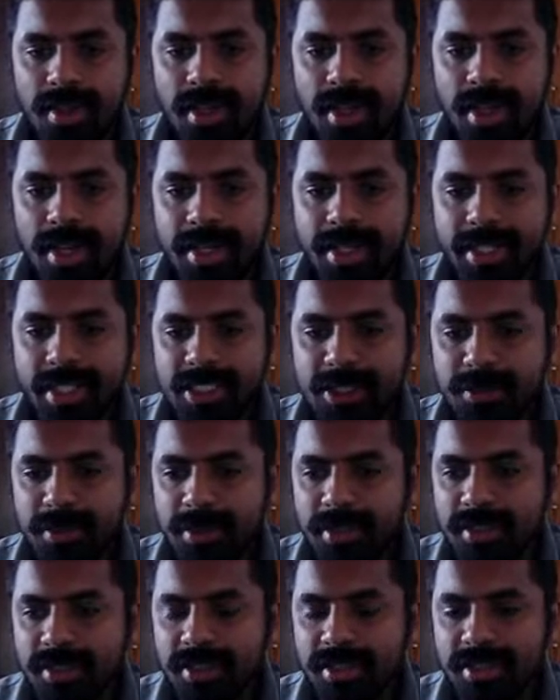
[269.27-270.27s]
And next
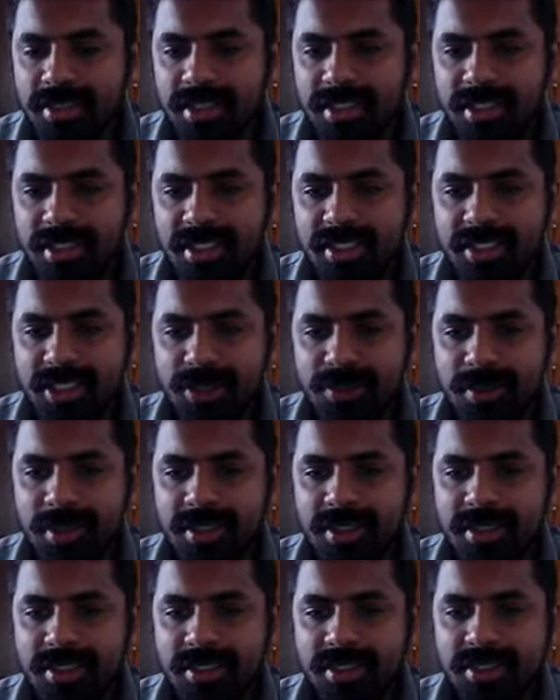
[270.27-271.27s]
puzzle, that's an easy
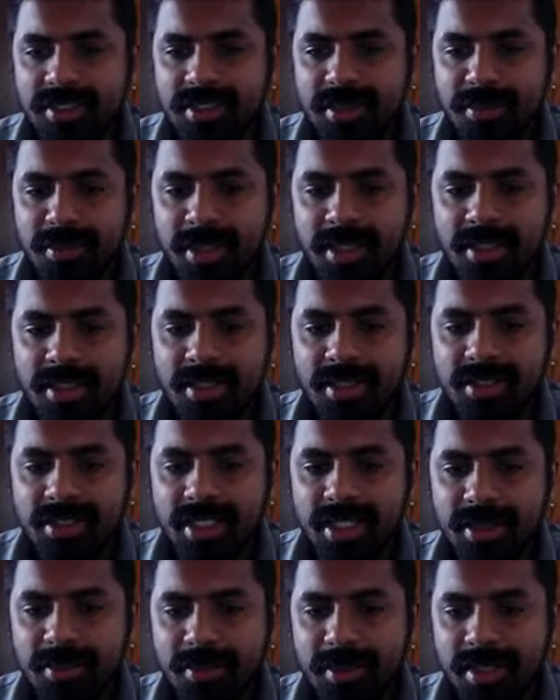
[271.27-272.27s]
one. This is a beginner
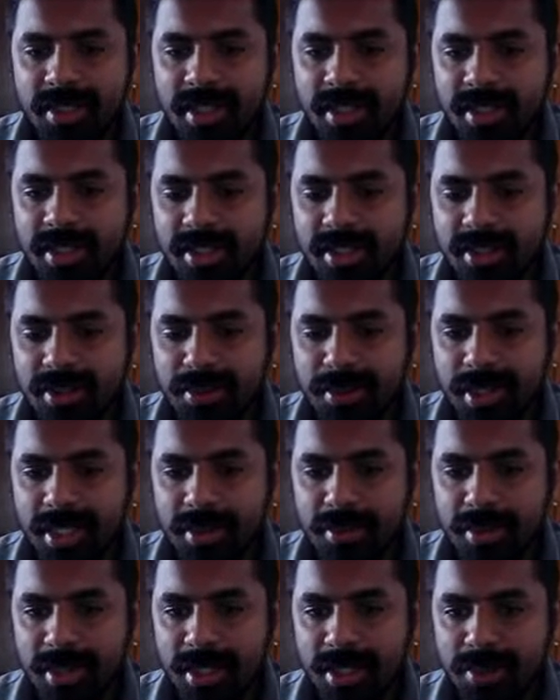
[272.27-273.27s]
checkmate. Like we
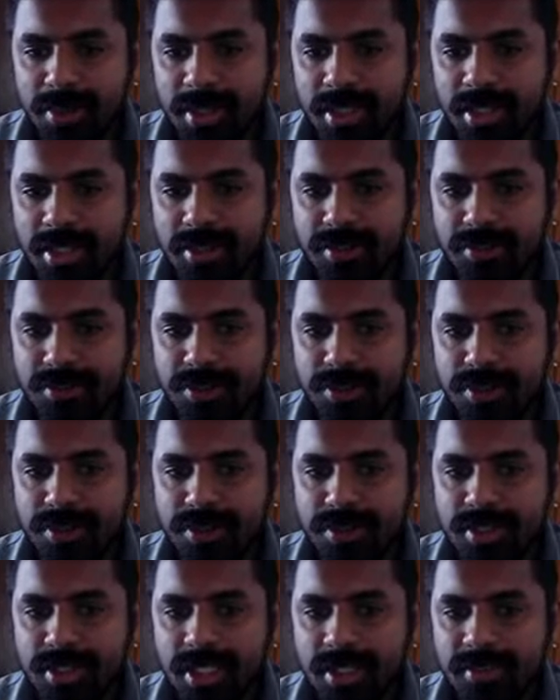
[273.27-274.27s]
can play queen
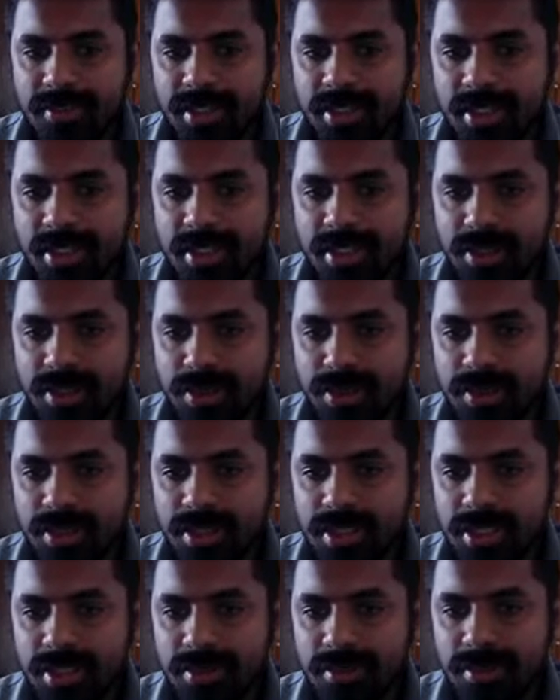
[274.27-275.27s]
f7 and do the
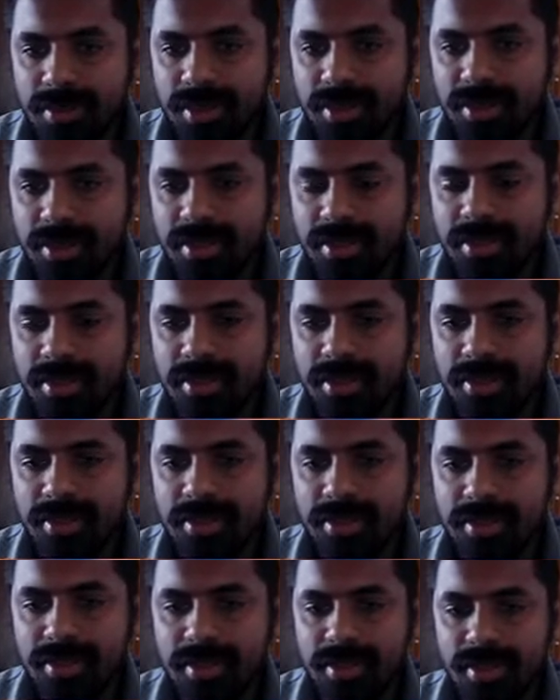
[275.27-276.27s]
checkmate.
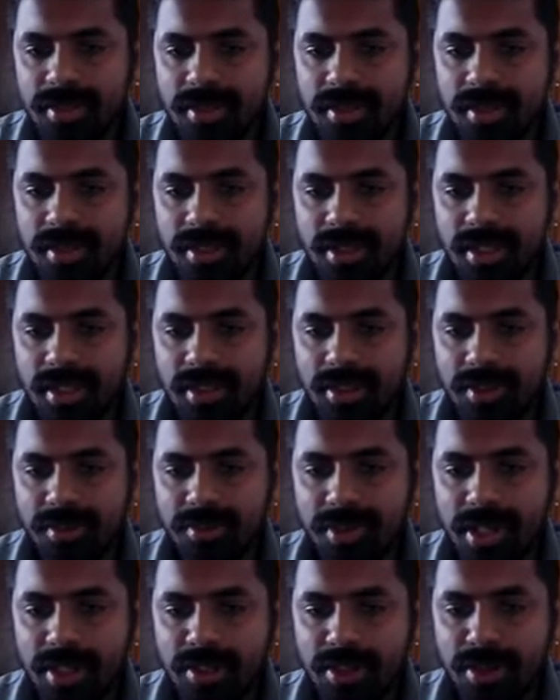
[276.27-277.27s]

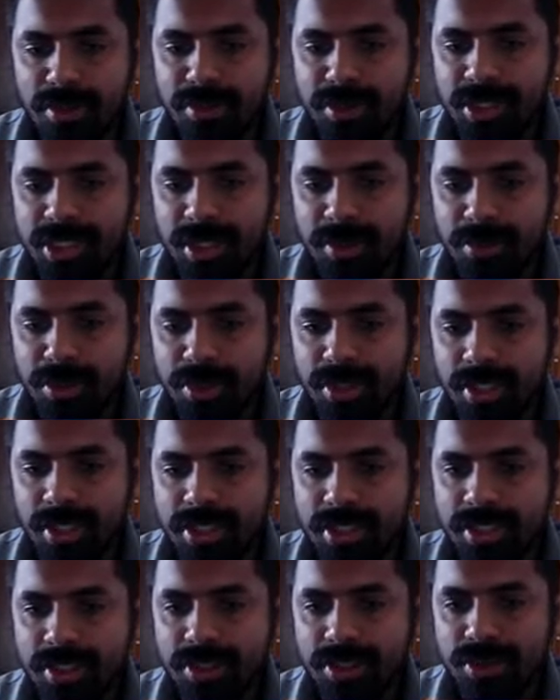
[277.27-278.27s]
We have a bishop
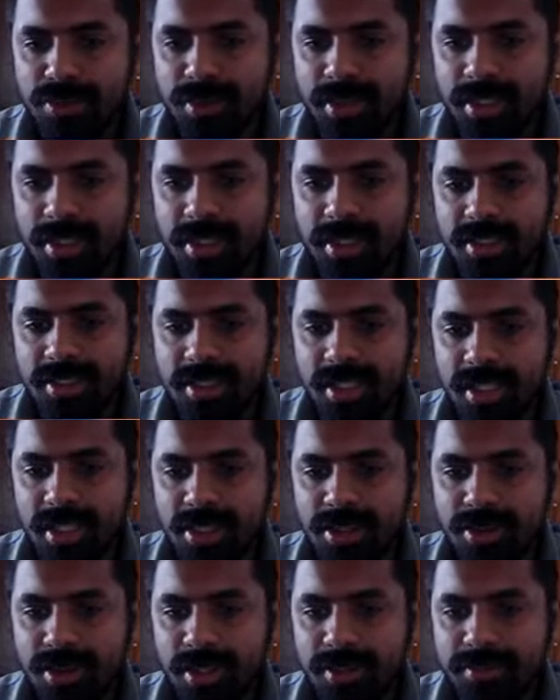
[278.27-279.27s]
protection, so we can easily
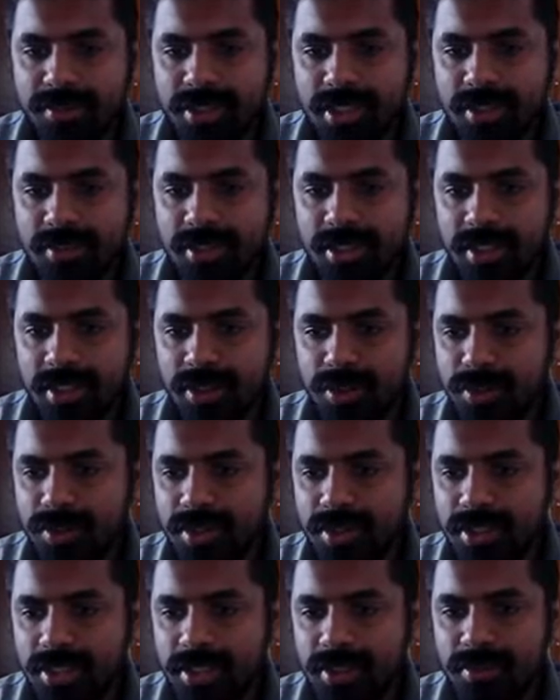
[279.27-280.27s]
do f7 and do
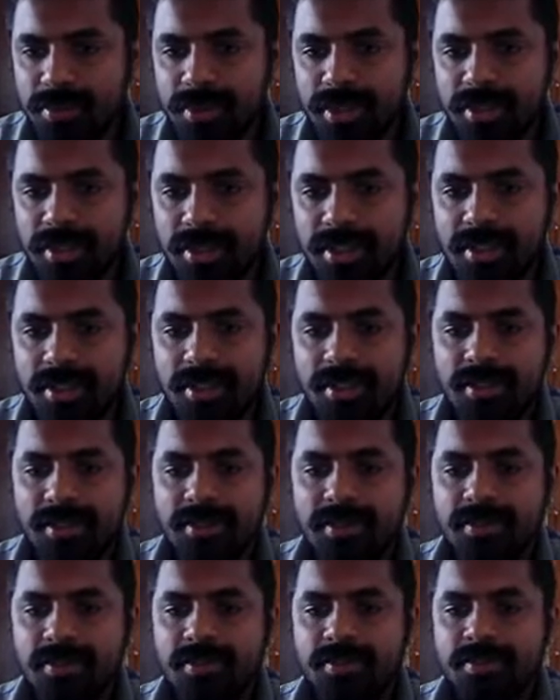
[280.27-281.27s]
the checkmate.
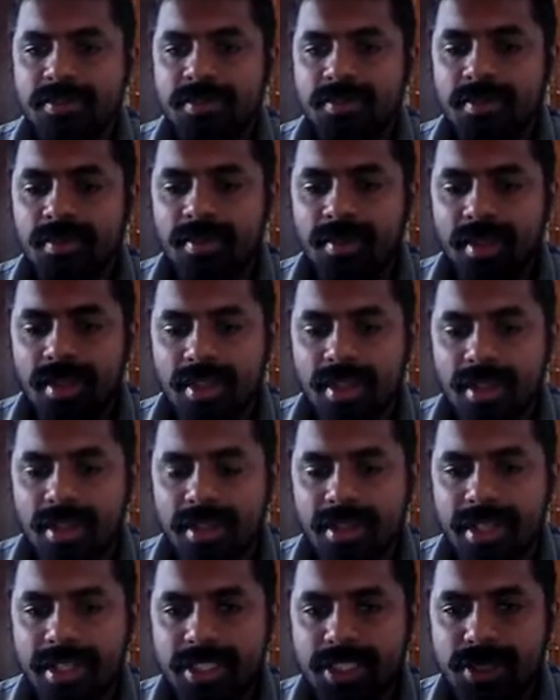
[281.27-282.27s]

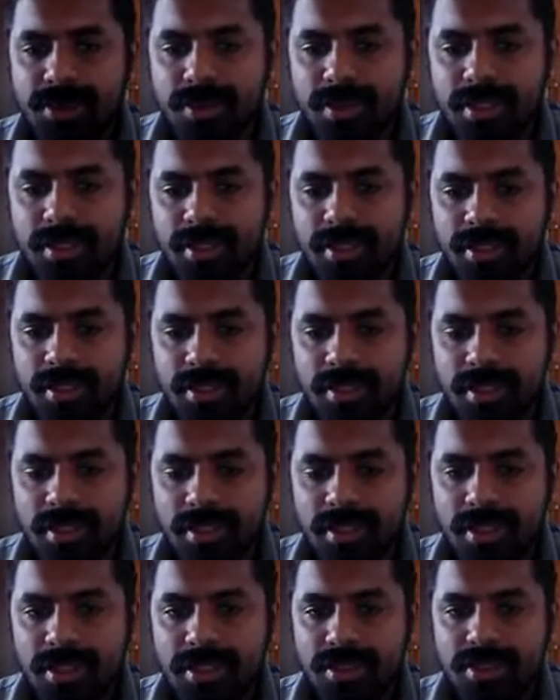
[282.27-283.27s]
Next one,
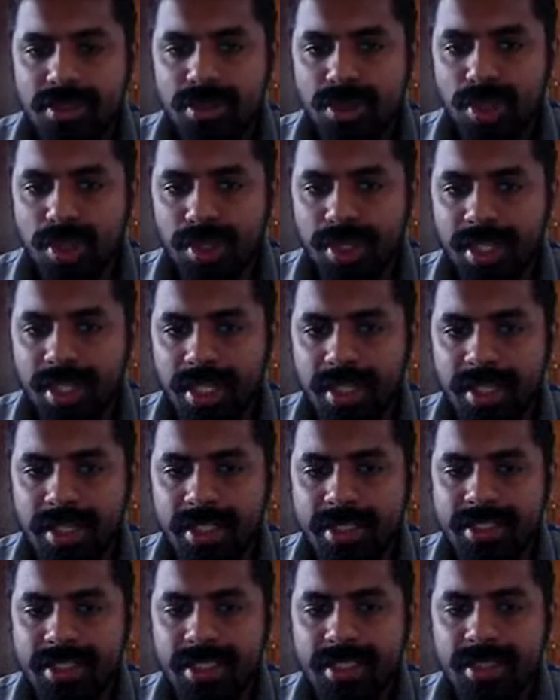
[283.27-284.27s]
so rook
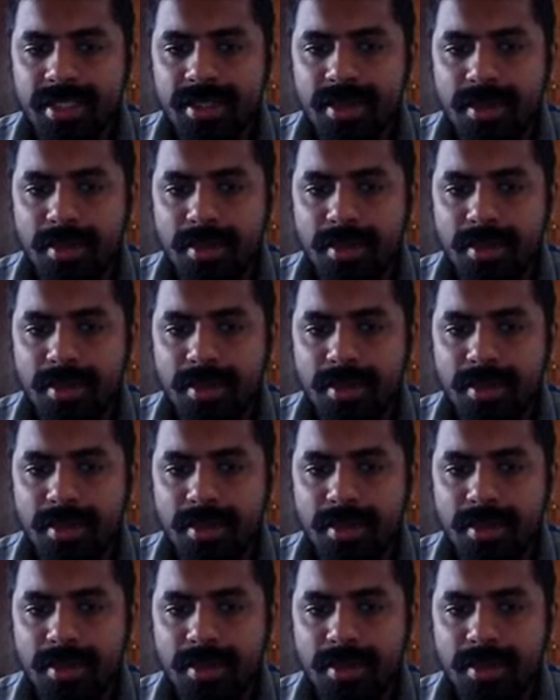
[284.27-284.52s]
d8 check.